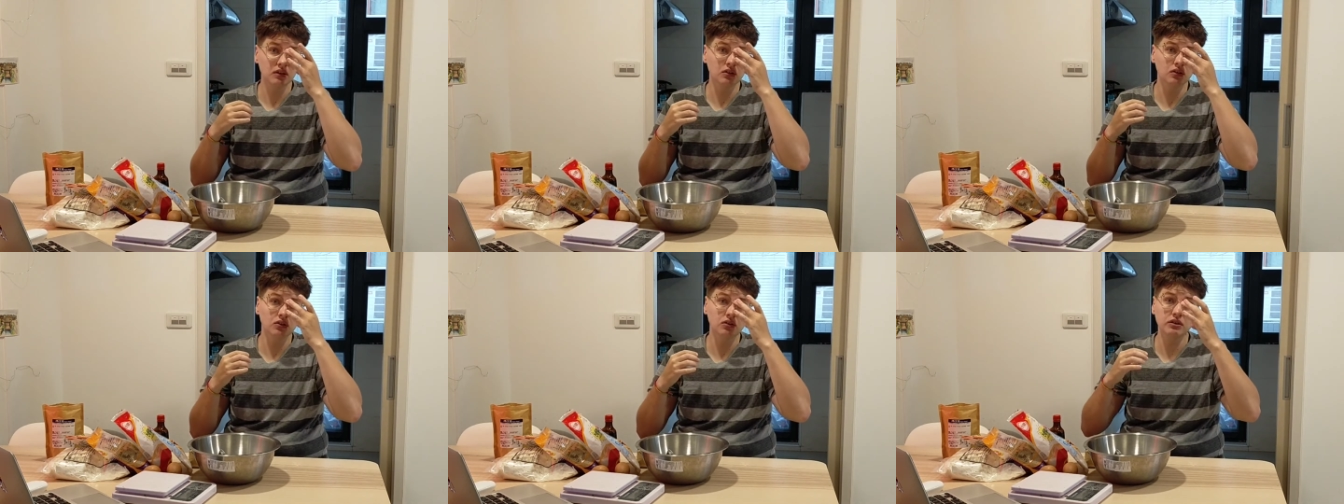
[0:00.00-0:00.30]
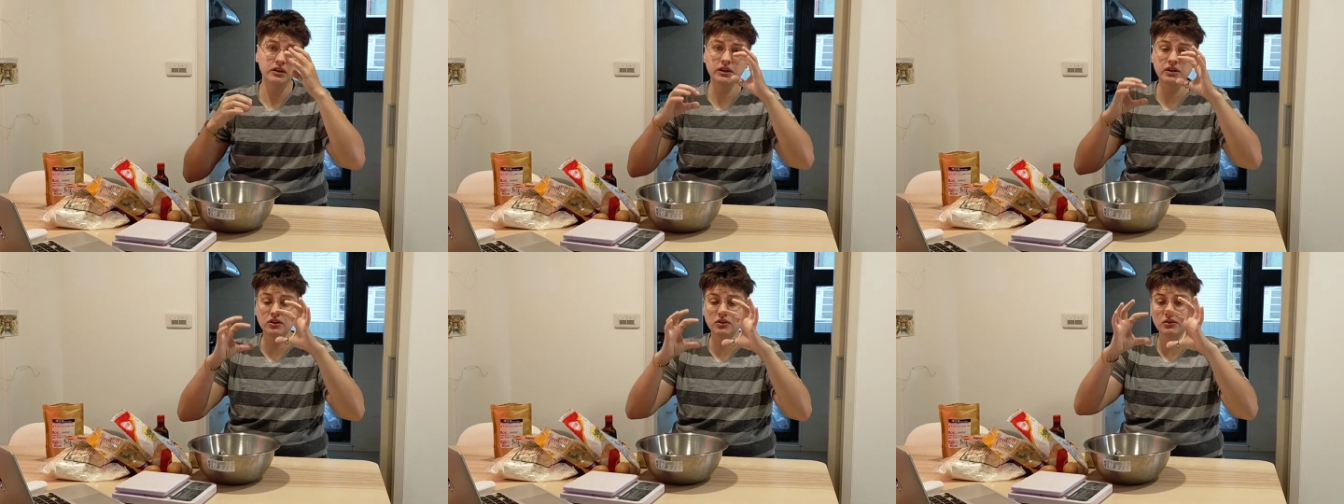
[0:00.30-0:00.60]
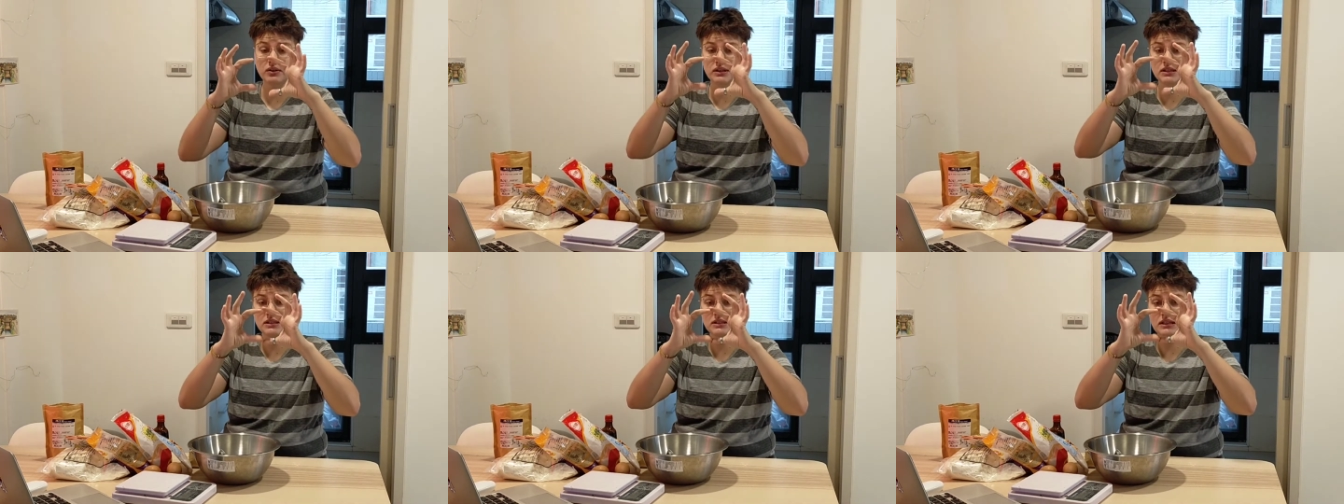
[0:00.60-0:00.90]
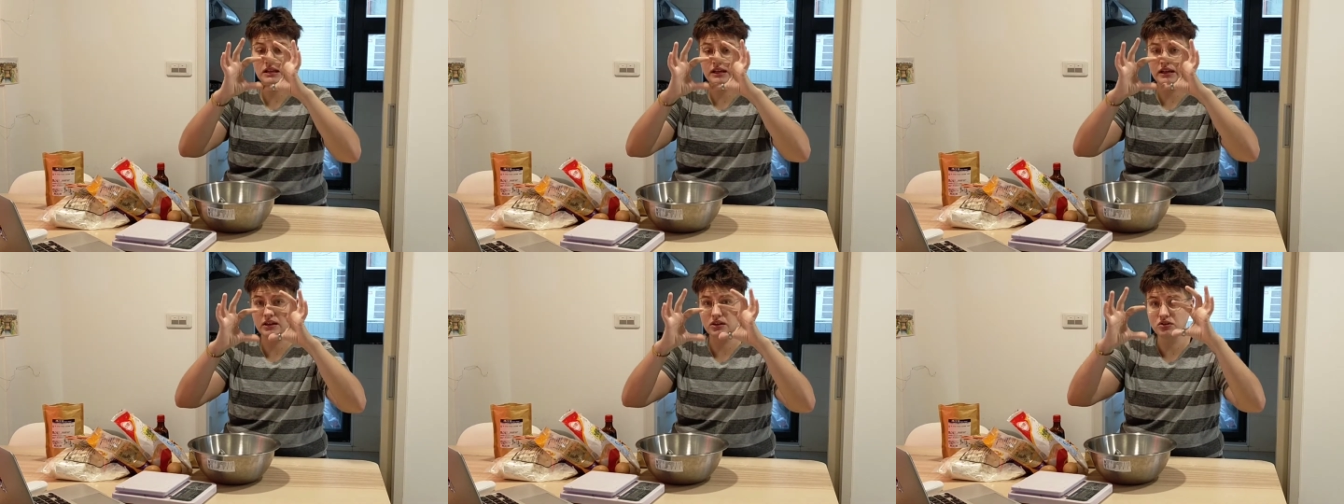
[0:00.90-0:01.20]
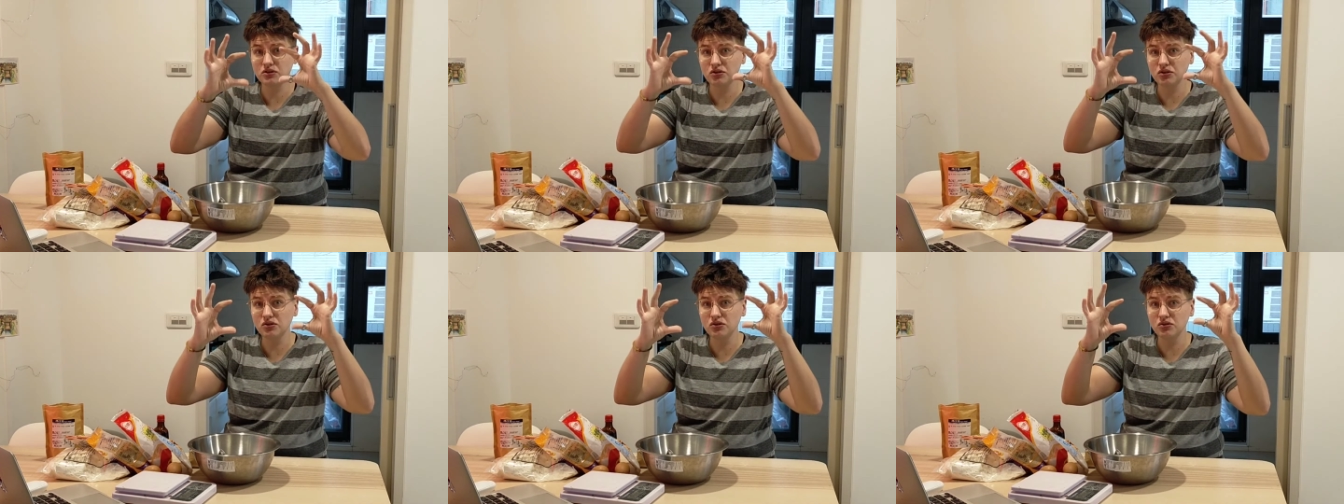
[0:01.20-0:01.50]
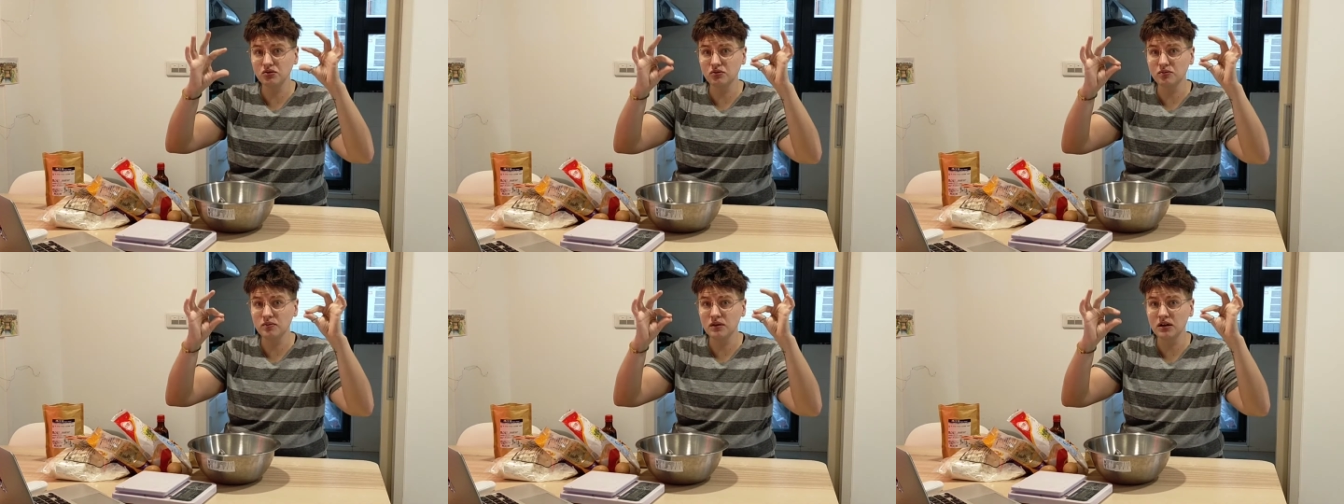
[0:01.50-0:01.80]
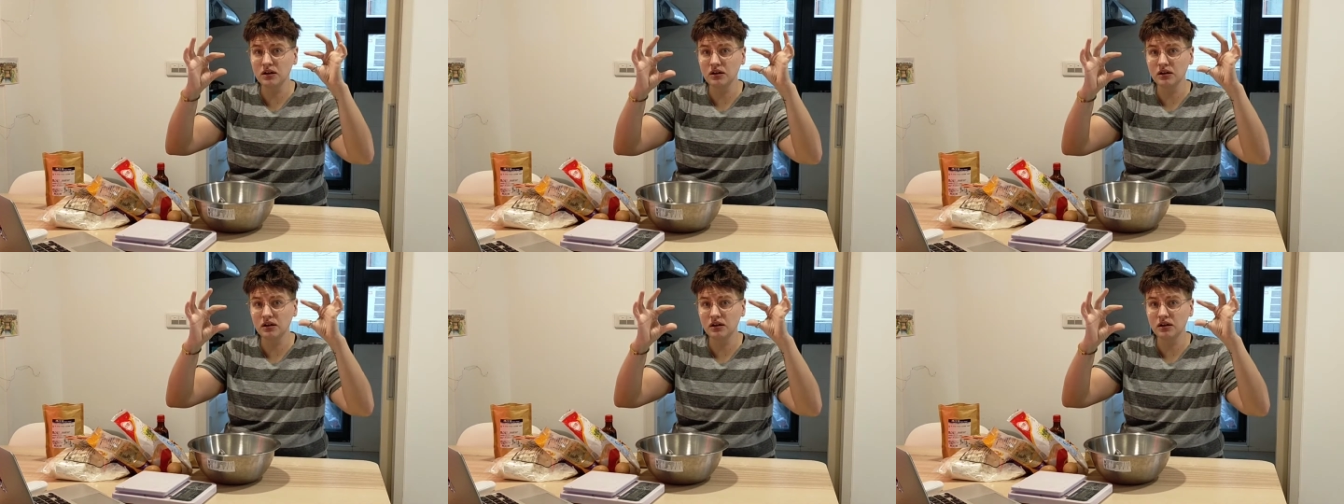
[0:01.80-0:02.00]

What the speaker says: Cookie dough is like a tube.